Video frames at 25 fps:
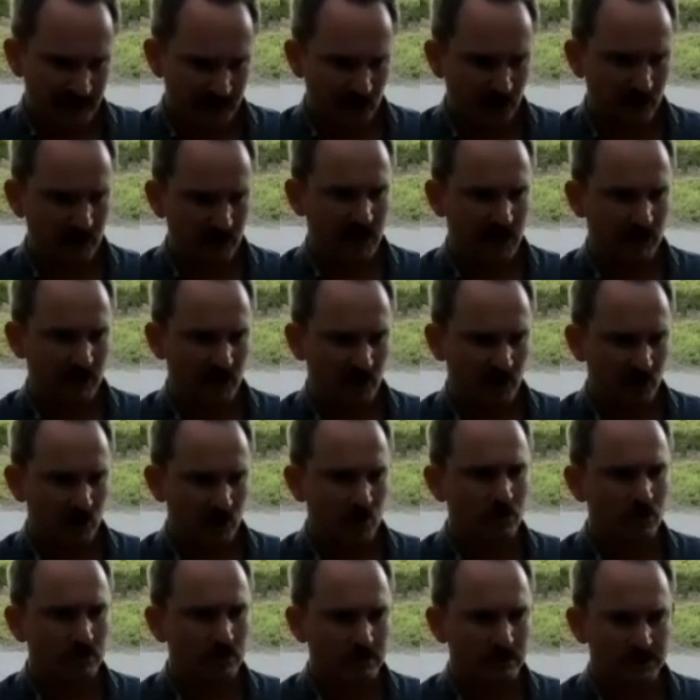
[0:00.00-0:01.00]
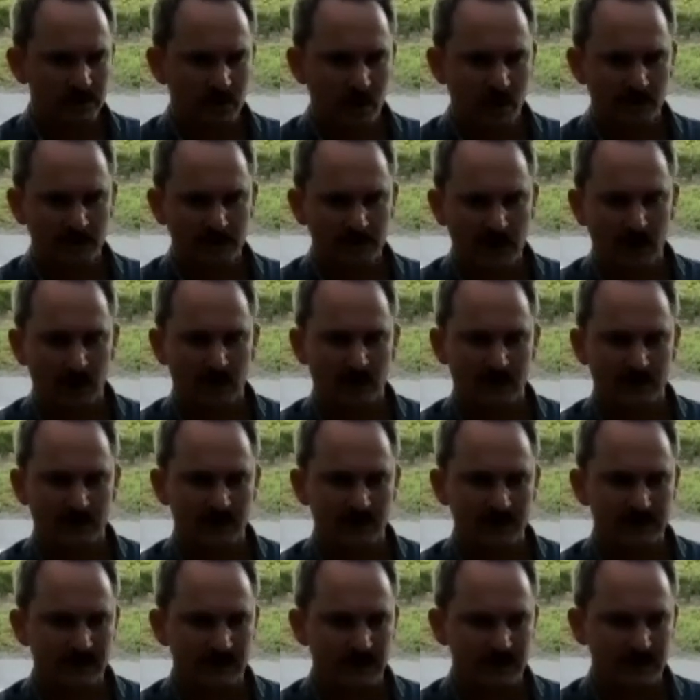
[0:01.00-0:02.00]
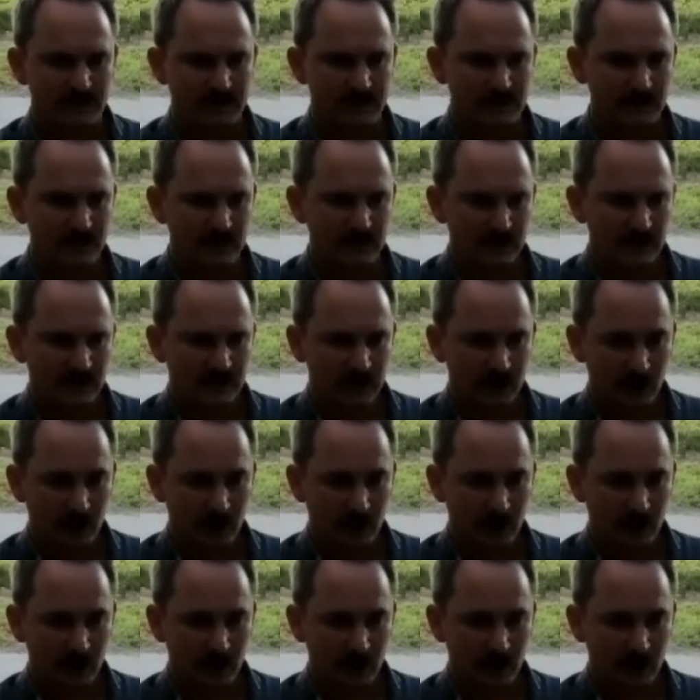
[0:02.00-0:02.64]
petrochemical type characteristics,